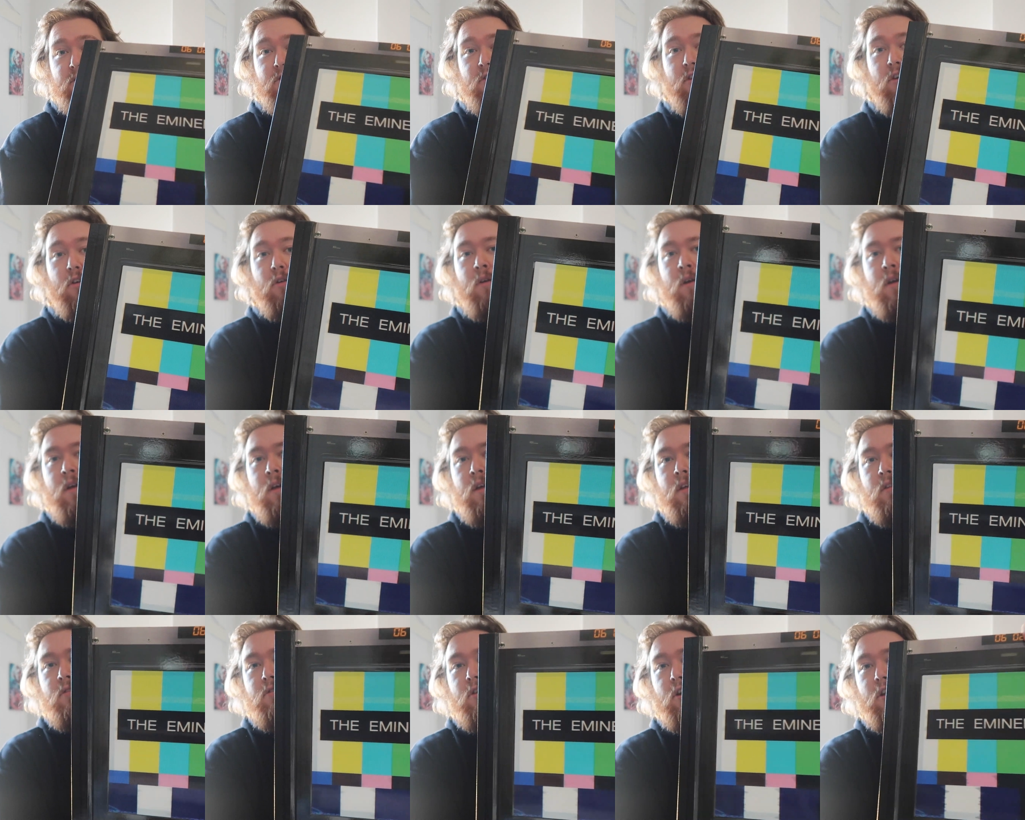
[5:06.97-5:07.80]
So
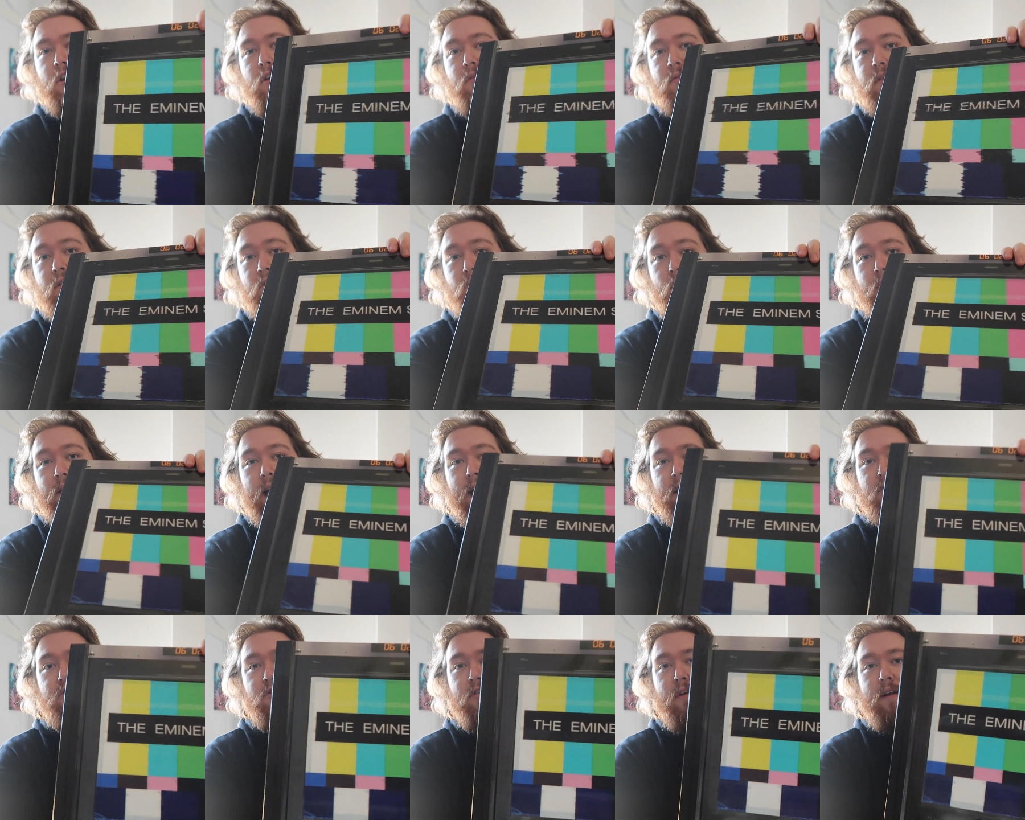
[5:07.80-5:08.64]
don't know if this will
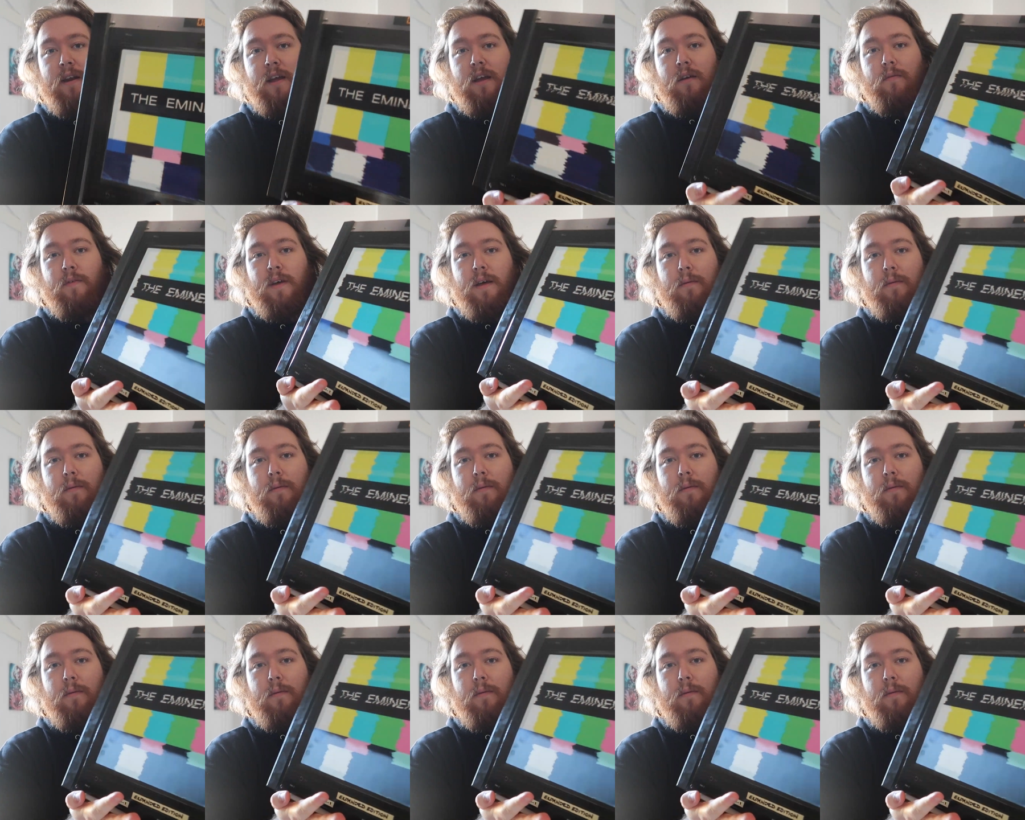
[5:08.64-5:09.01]
capture any of